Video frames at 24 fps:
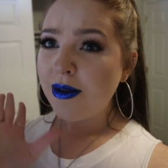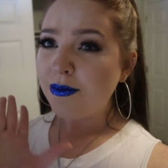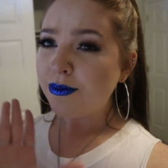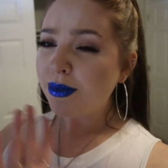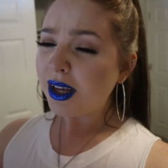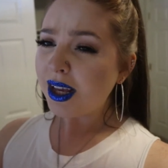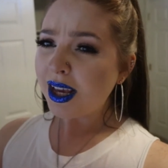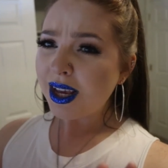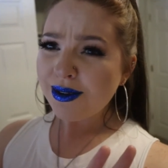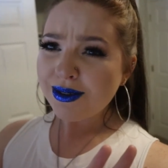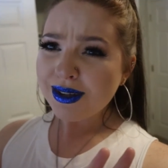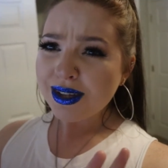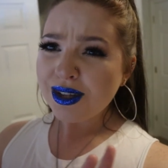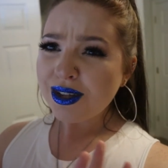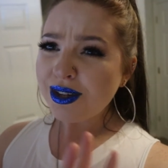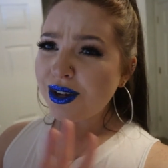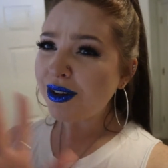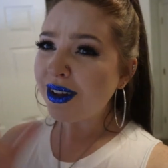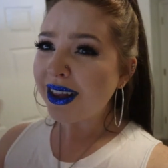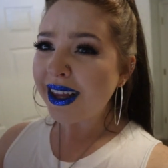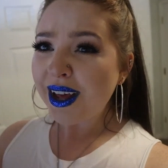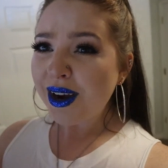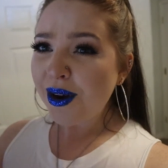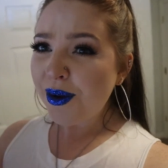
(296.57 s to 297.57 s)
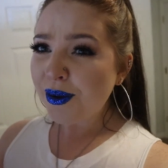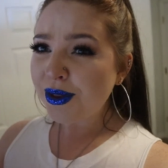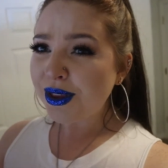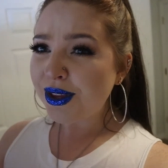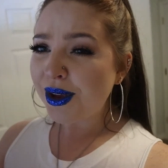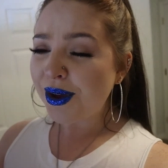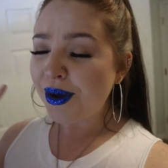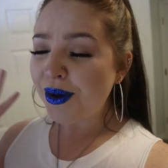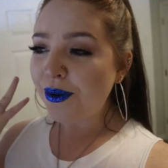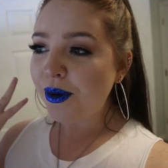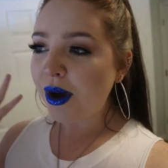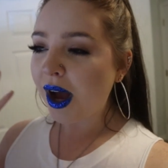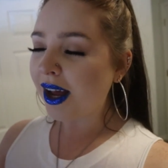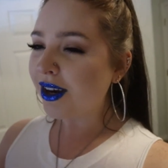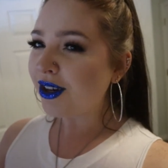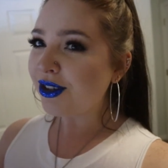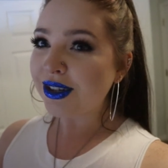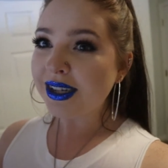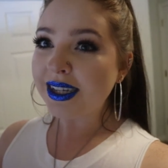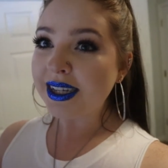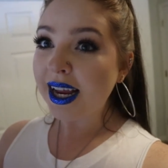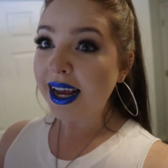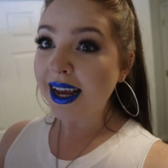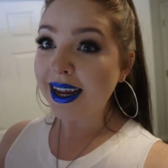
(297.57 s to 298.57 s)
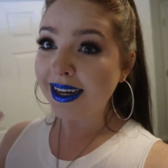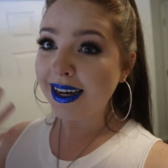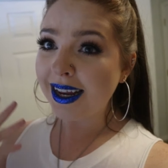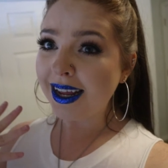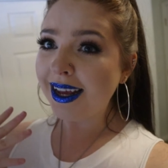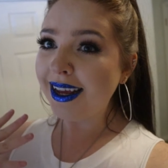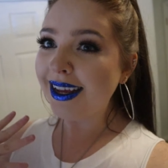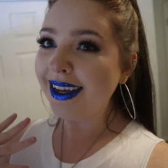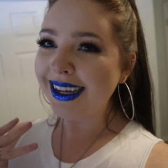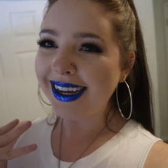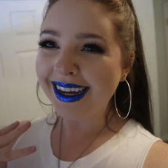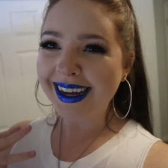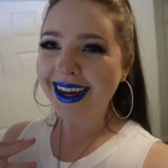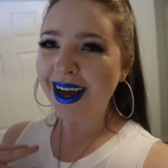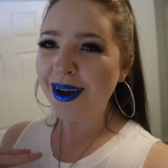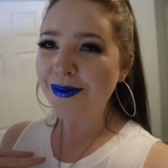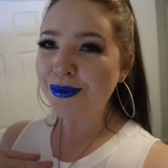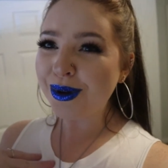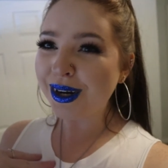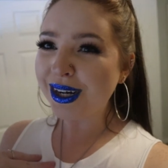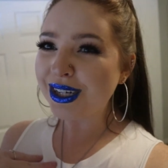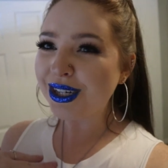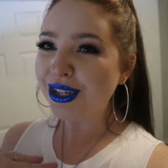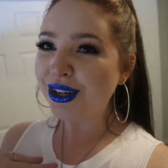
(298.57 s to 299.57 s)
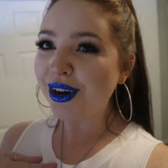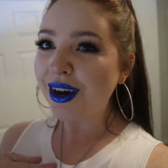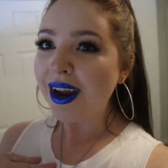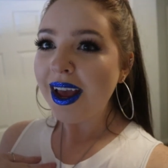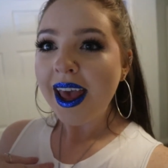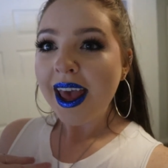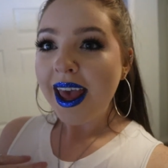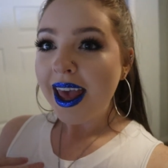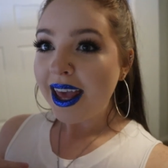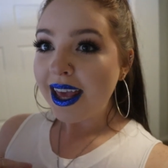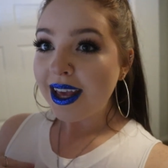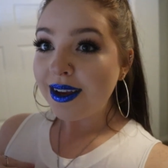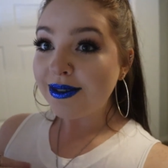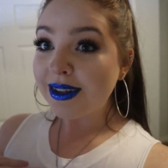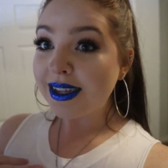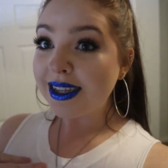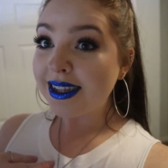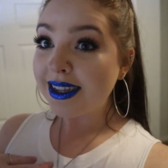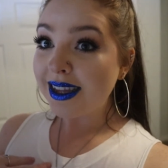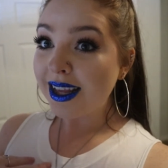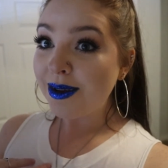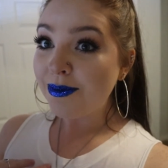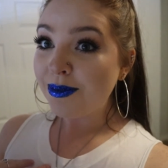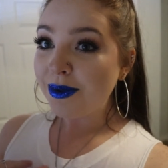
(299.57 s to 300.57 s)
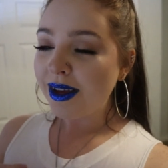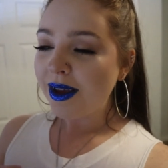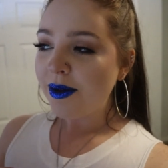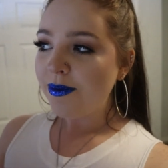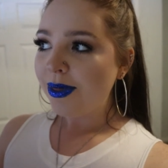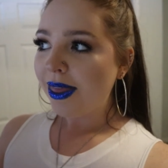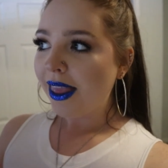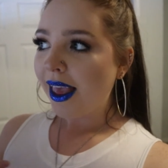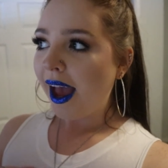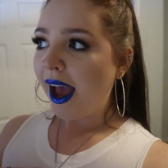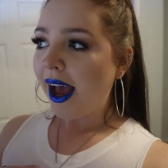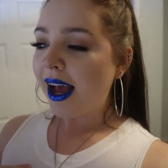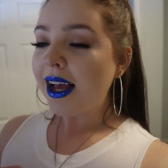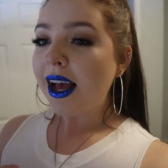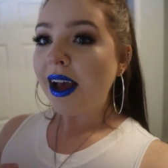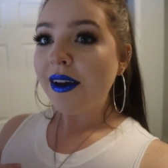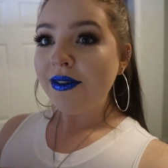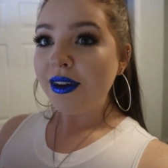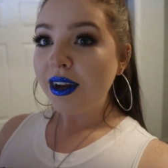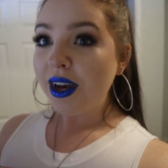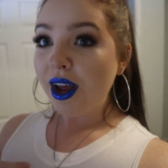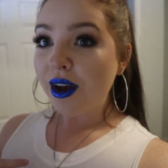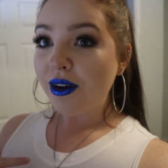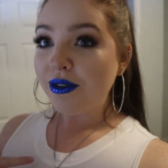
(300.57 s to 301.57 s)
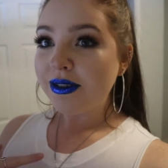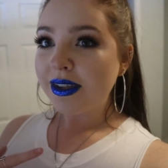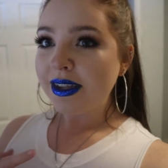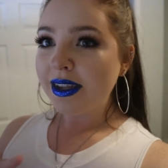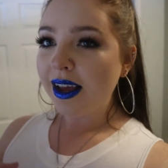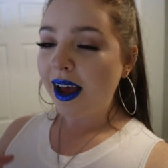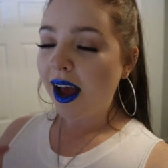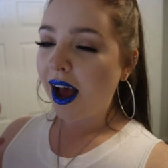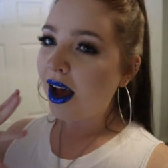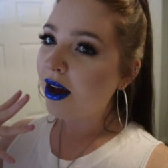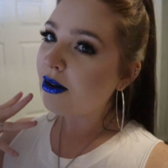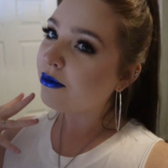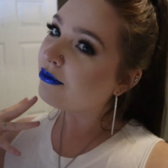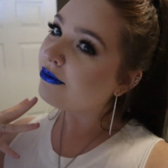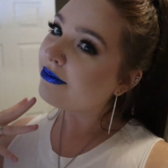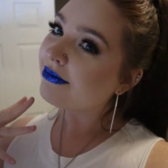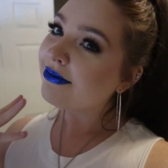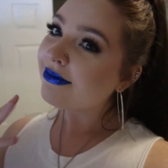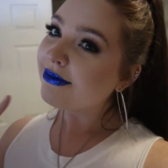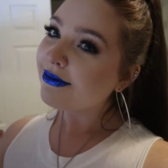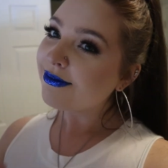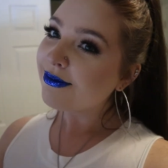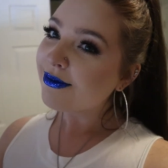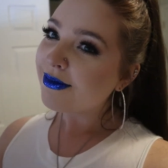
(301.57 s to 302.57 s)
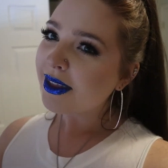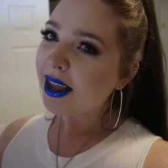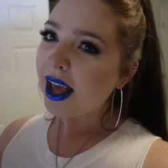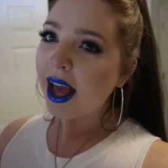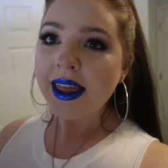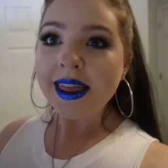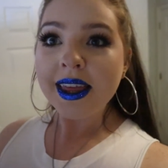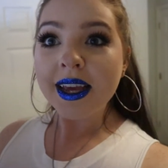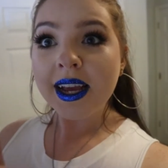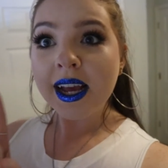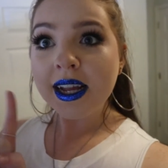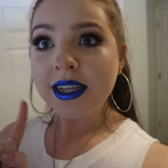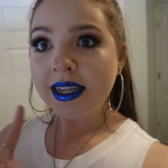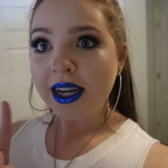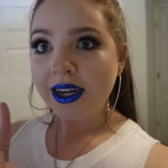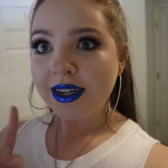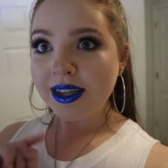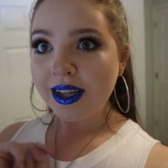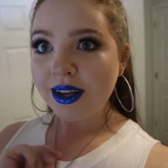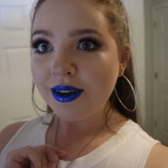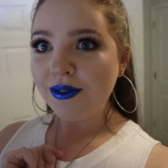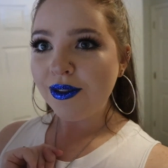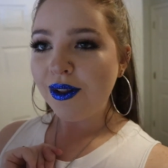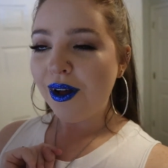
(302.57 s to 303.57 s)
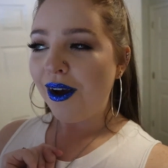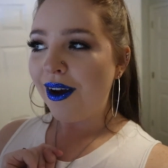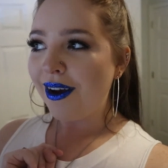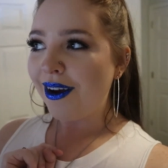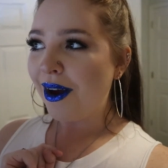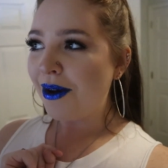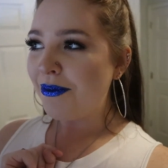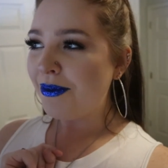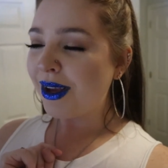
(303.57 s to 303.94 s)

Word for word: but he was too little to understand. I'm pretty sure he was asleep. I have videos. I think it's actually a vlog